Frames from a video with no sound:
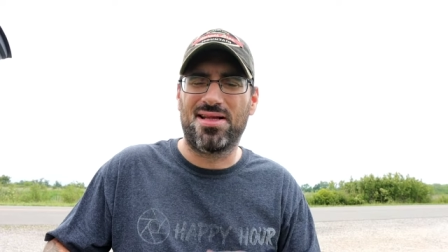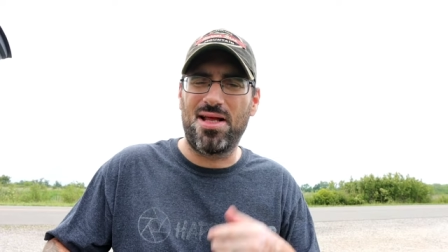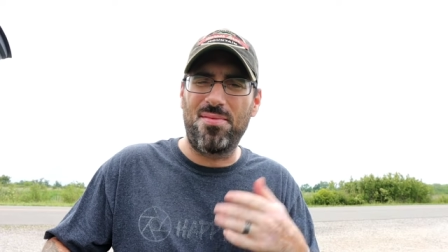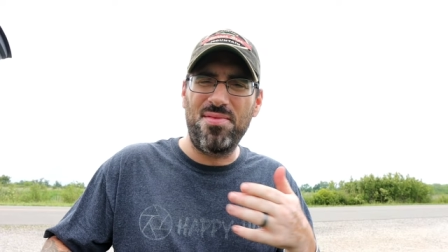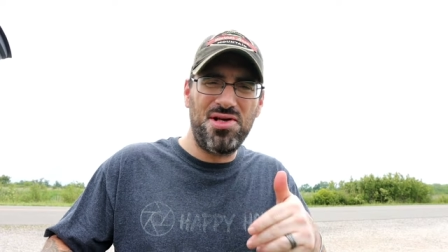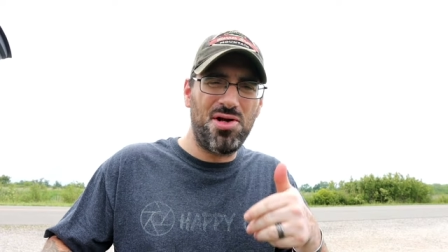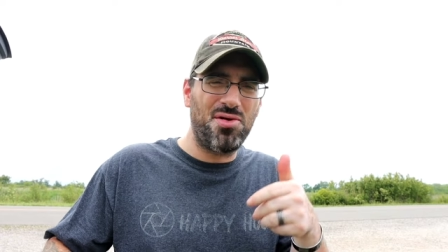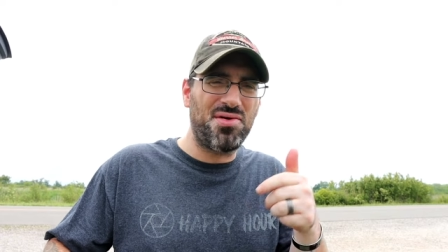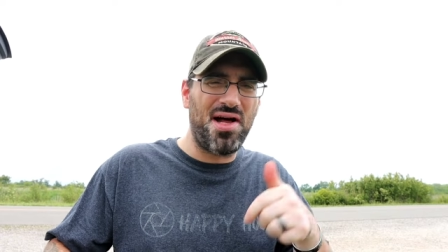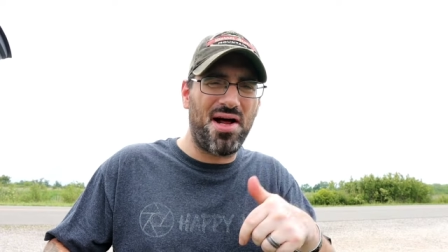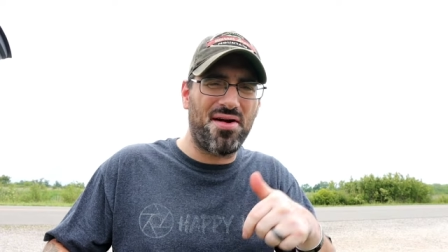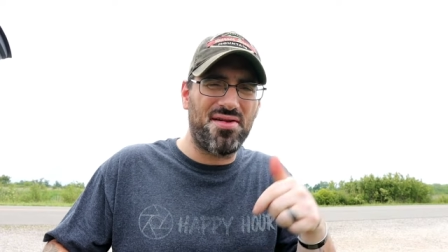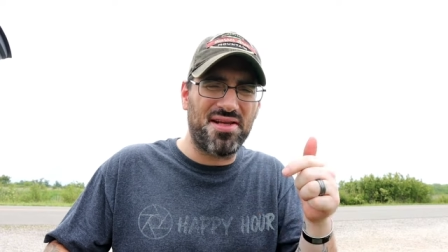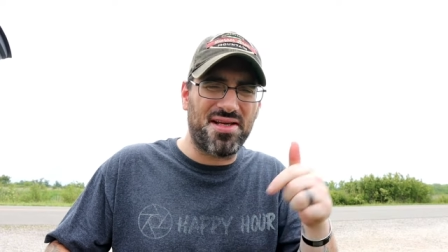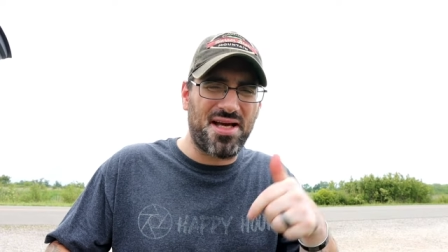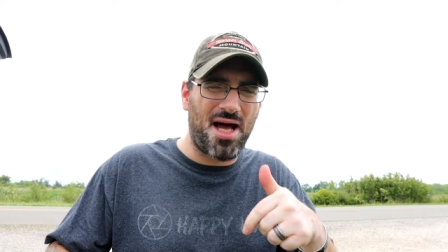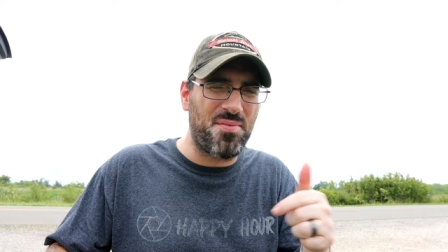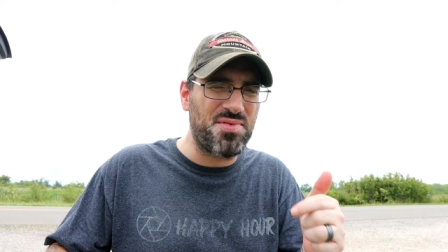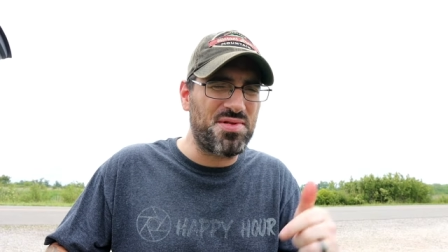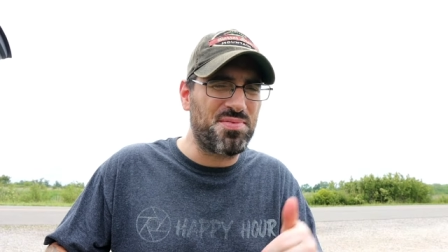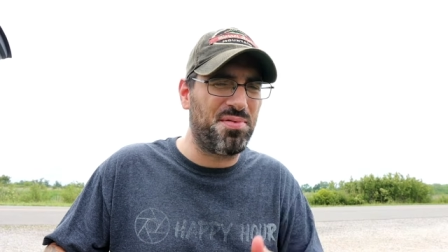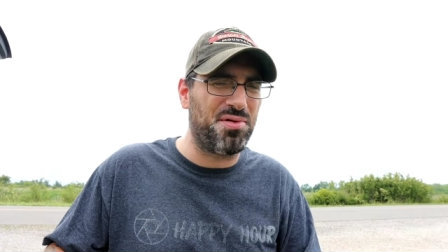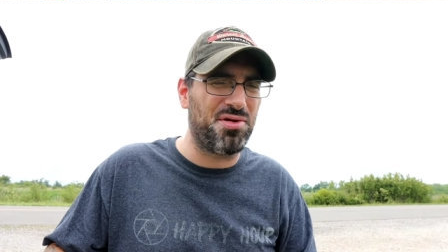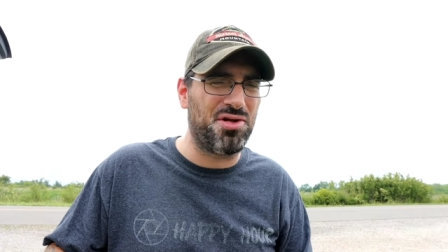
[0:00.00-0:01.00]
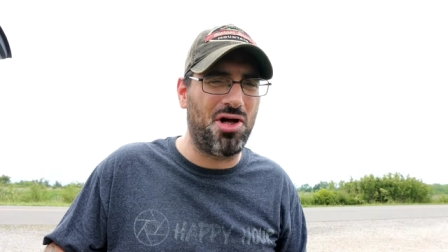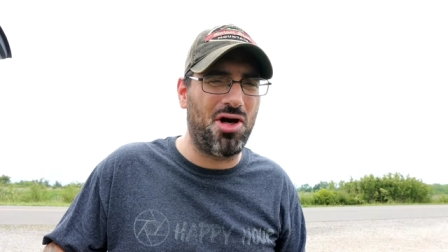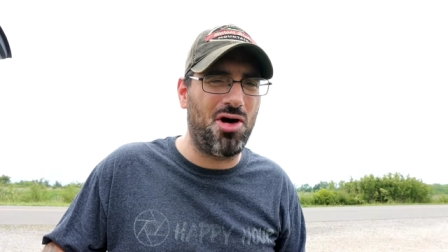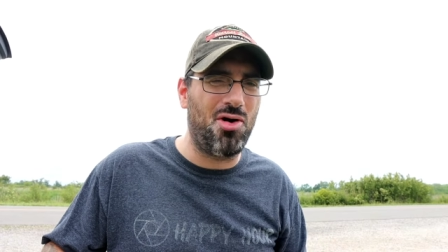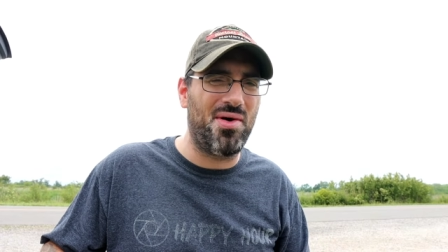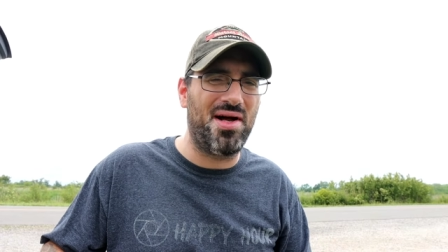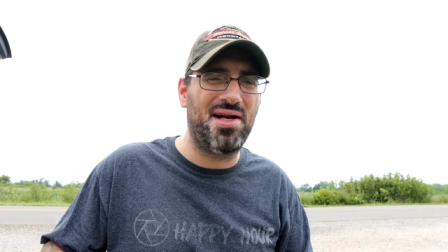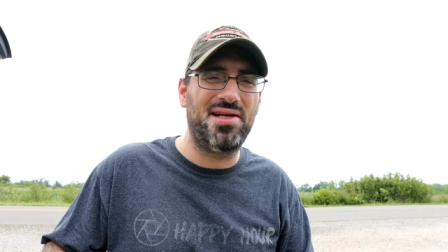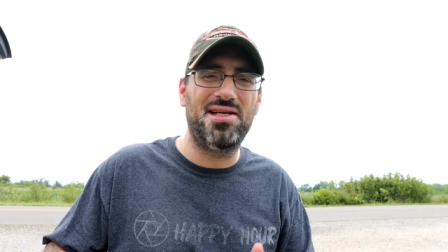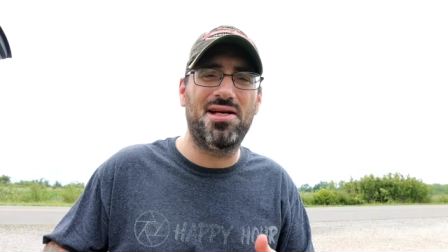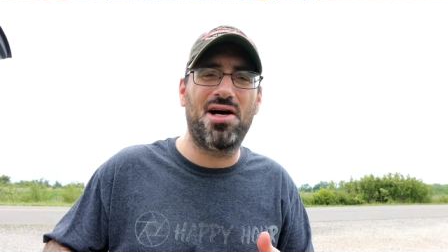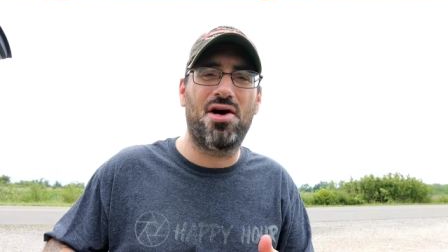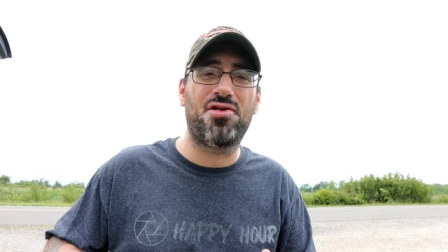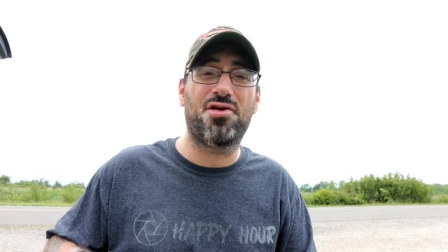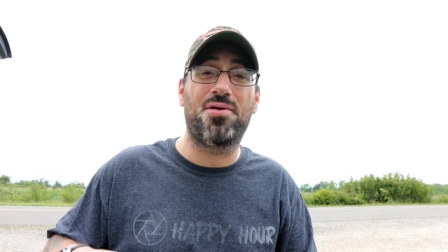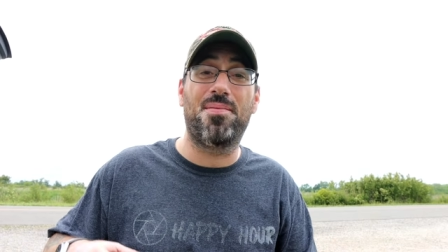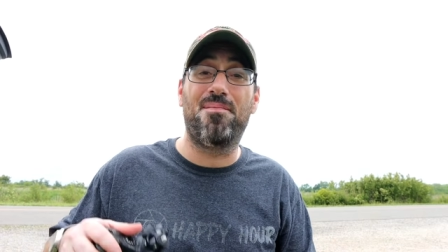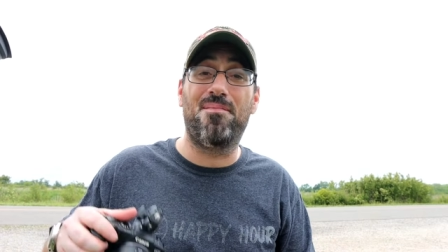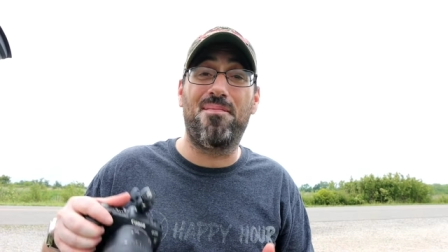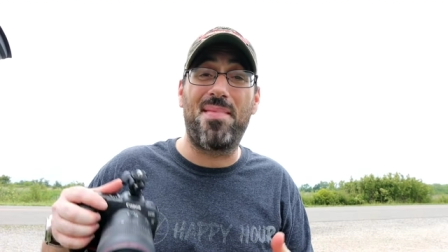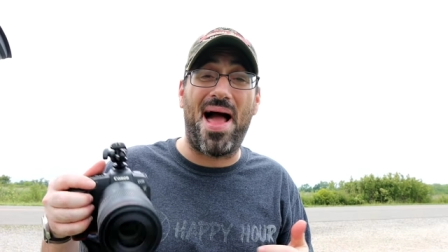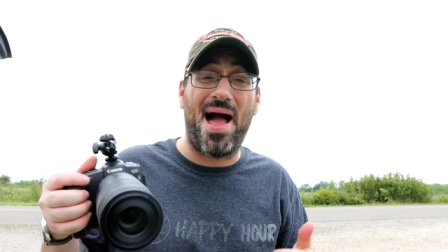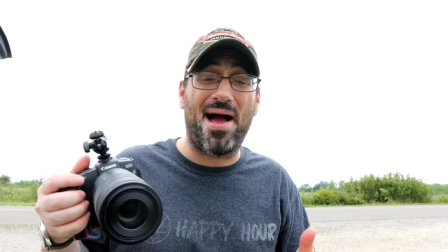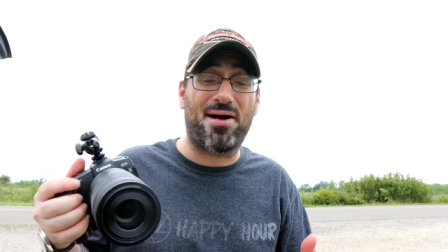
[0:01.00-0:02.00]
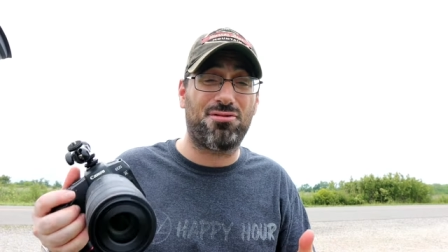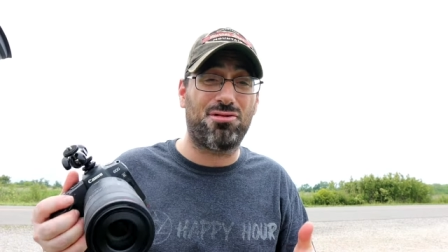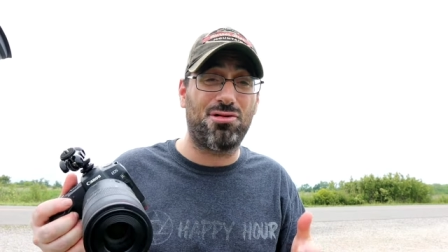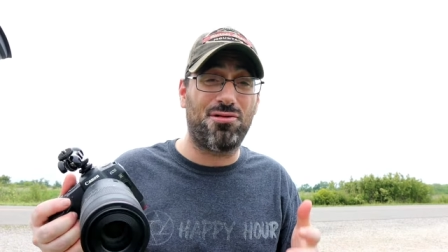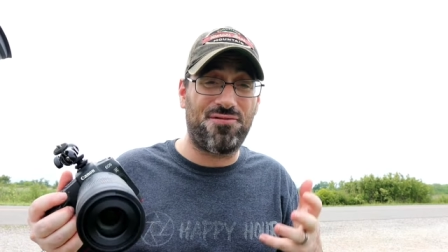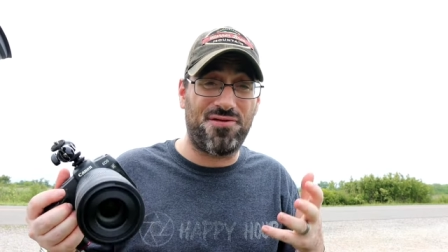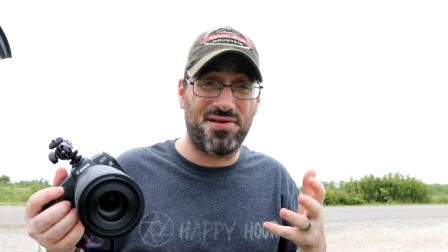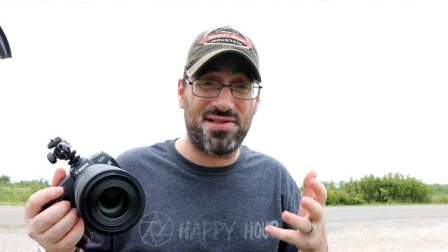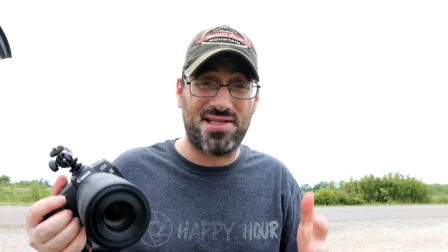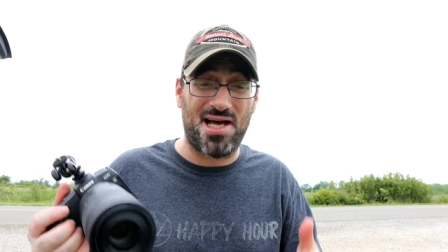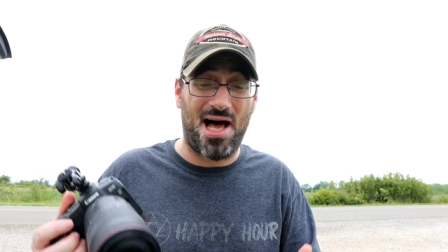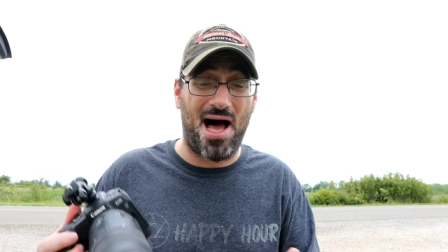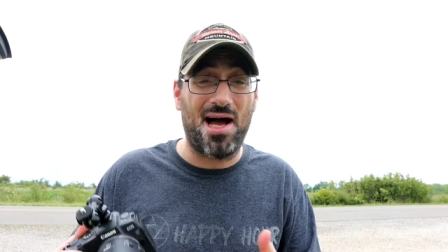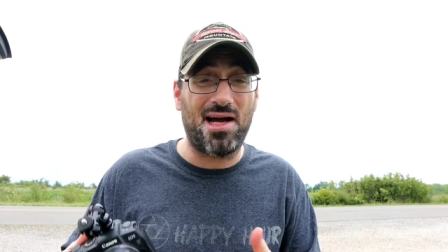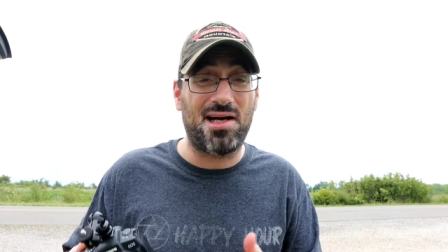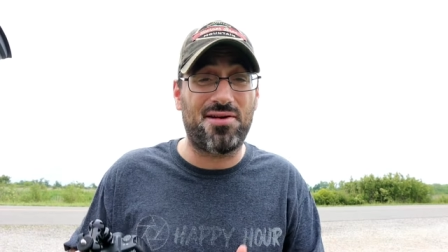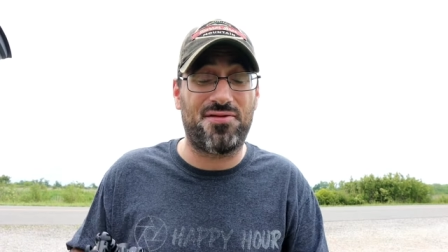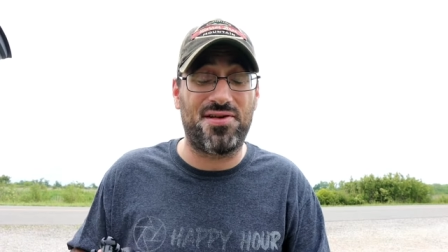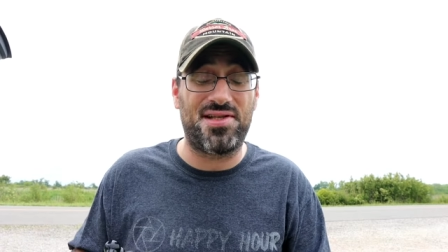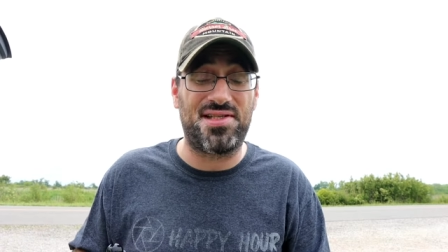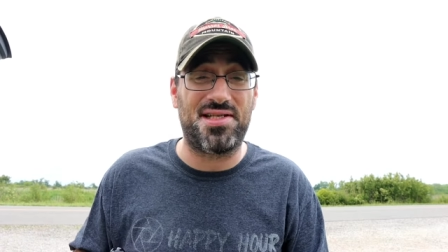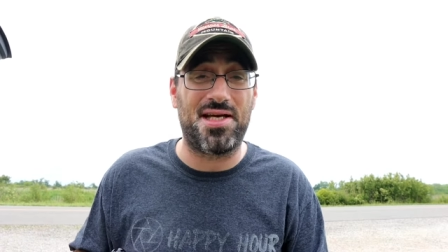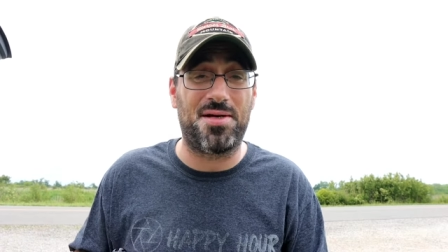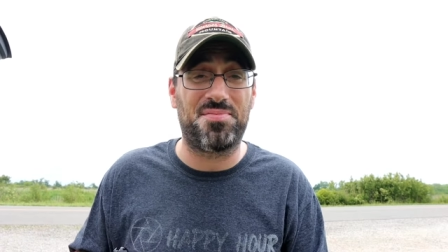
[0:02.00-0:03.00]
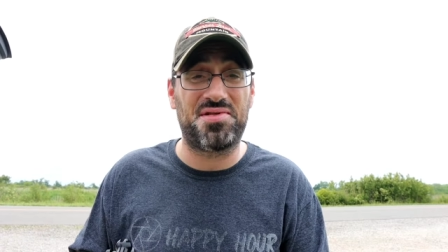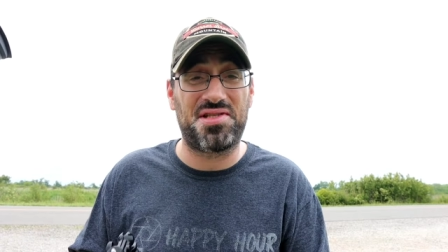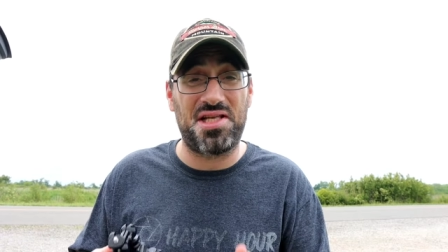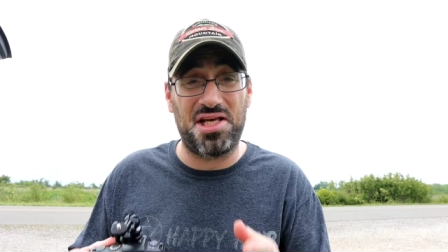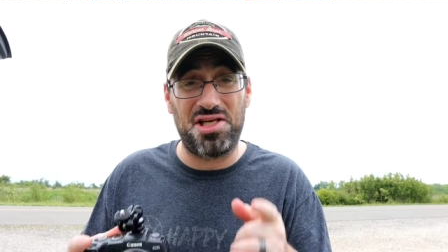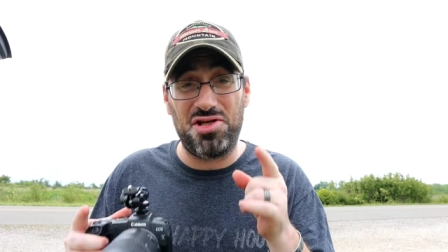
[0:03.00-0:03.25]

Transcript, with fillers: Let me know down in the comments below any other macro photography tips